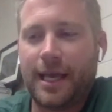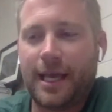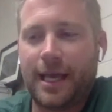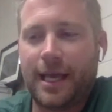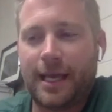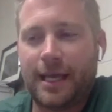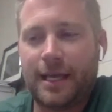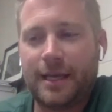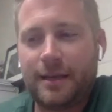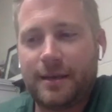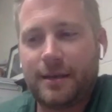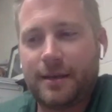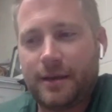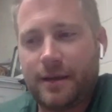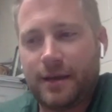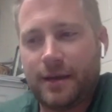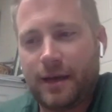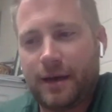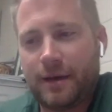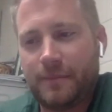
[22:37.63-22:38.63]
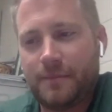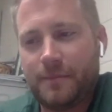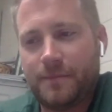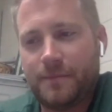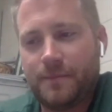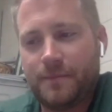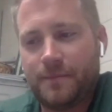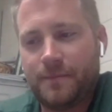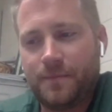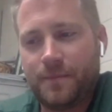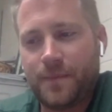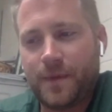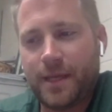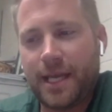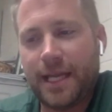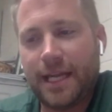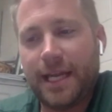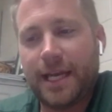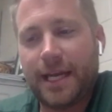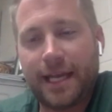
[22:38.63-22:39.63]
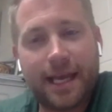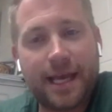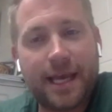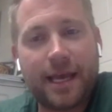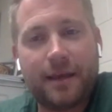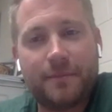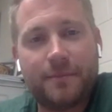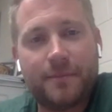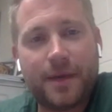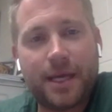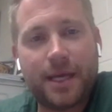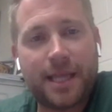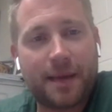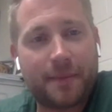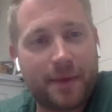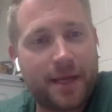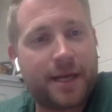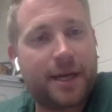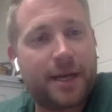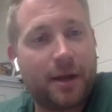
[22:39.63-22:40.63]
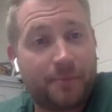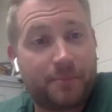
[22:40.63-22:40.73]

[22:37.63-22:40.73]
And he needed a game, and they ended up,